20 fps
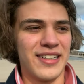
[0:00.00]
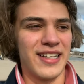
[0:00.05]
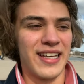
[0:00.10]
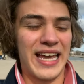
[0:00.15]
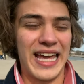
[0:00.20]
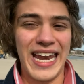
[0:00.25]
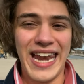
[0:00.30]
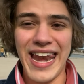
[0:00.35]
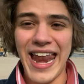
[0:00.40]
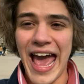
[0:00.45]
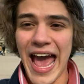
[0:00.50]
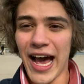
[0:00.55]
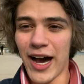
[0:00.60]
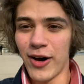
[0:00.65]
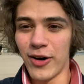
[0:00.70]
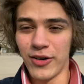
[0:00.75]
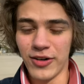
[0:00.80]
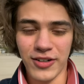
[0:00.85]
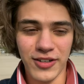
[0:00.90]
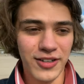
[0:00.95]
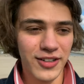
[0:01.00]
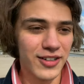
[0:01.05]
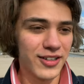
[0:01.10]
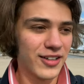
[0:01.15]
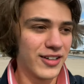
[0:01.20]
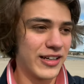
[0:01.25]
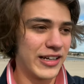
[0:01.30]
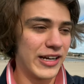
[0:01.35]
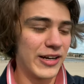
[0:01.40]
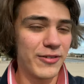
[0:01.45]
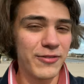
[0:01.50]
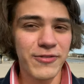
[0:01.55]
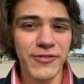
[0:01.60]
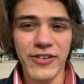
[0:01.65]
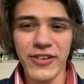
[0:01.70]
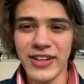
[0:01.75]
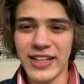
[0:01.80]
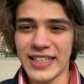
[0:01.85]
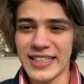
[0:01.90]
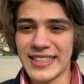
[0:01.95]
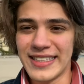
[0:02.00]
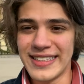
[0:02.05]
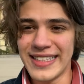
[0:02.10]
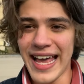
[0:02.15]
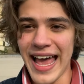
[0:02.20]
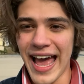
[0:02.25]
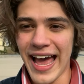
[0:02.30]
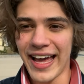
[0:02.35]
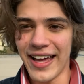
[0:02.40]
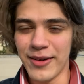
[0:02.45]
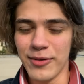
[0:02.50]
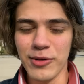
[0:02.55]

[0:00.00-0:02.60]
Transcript: And now I'm feeling sad.